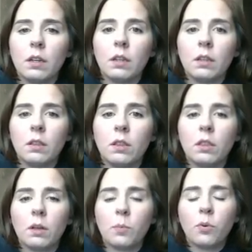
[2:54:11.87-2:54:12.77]

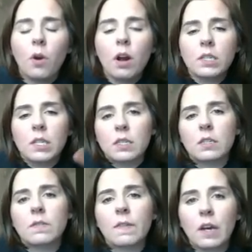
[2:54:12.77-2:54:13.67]
the
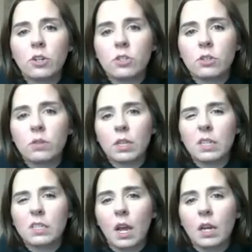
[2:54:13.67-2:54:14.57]
processes of how to do
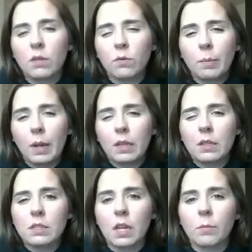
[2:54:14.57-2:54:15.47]
things kind of remain
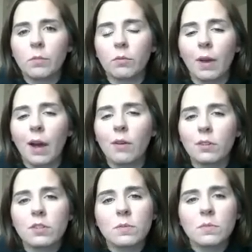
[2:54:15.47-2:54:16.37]
the same throughout.
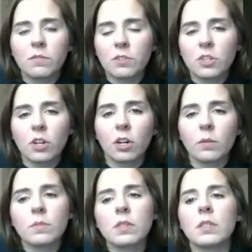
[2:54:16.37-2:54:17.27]
There's some different
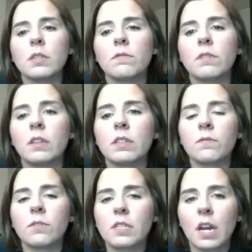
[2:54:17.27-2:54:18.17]
terms and
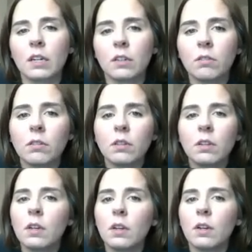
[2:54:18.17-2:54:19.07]
different technical
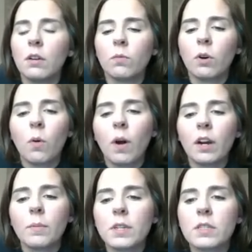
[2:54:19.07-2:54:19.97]

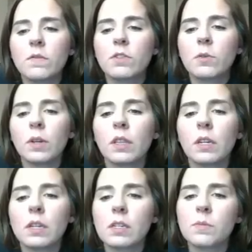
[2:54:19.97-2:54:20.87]
requirements of doing
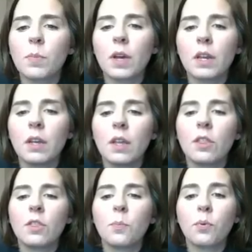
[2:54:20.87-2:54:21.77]
things, but
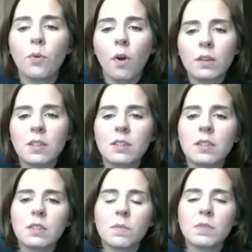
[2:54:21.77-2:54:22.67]
the
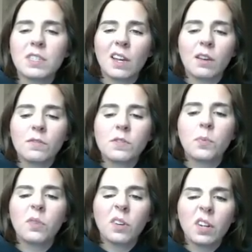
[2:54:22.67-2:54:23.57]
processes themselves
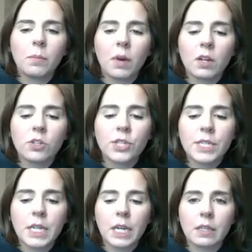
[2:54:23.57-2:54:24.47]
pretty much
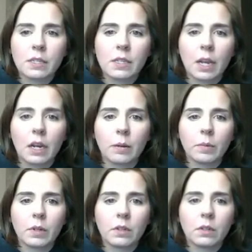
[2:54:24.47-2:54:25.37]
stay the same.